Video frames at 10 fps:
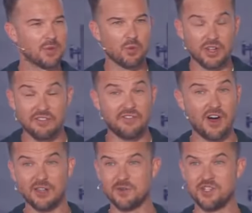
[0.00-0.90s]
really
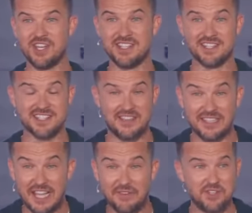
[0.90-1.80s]
follow Jesus, and the
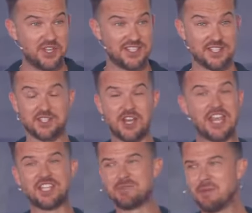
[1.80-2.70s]
love of Jesus
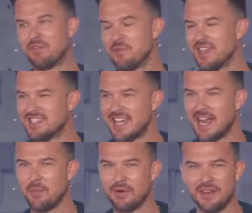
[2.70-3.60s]
changes people from the inside
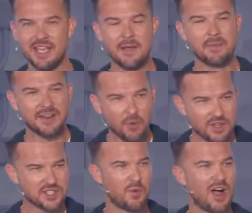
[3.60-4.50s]
out. But every
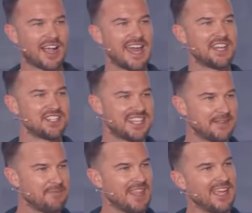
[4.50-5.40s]
once in a while, I kind of just
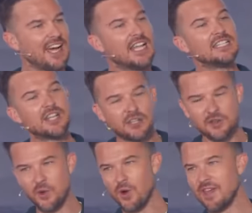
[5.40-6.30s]
get a little
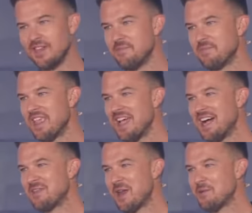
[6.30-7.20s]
annoyed, and
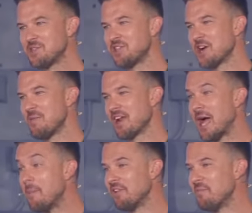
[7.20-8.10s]
I thought I would just talk about a
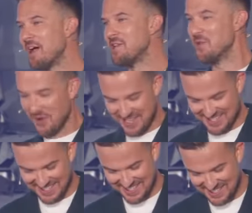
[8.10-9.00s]
couple of my
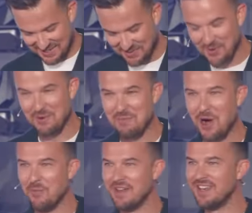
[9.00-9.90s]
annoyances for a
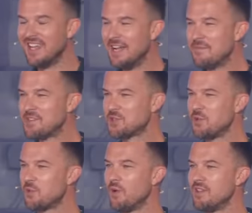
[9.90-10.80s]
moment, just
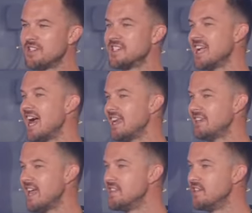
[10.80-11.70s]
with what society
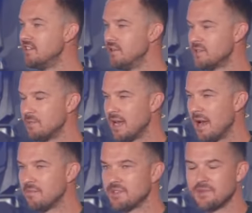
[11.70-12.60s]
tends to do
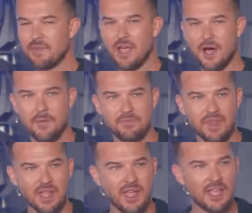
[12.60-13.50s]
sometimes.
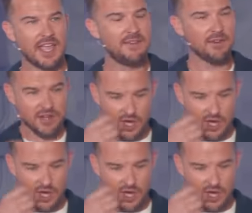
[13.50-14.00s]
Have you ever